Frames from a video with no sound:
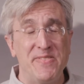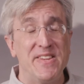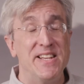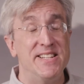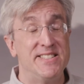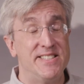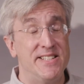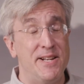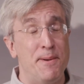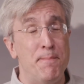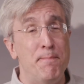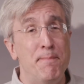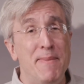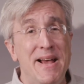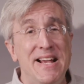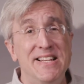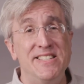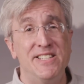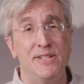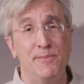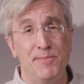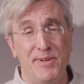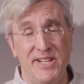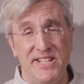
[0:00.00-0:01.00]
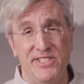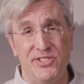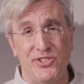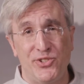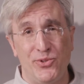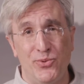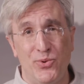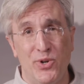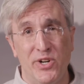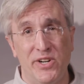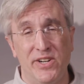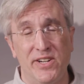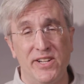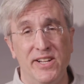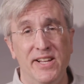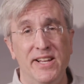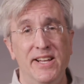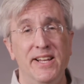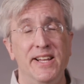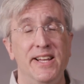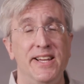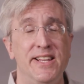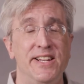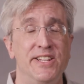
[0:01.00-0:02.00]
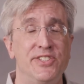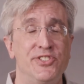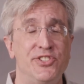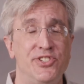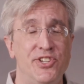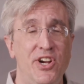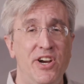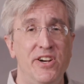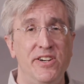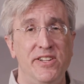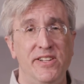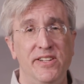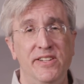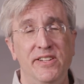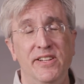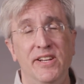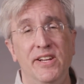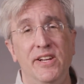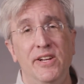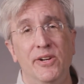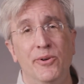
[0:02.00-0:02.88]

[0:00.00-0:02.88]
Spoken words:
It's an amazing place to work, and it started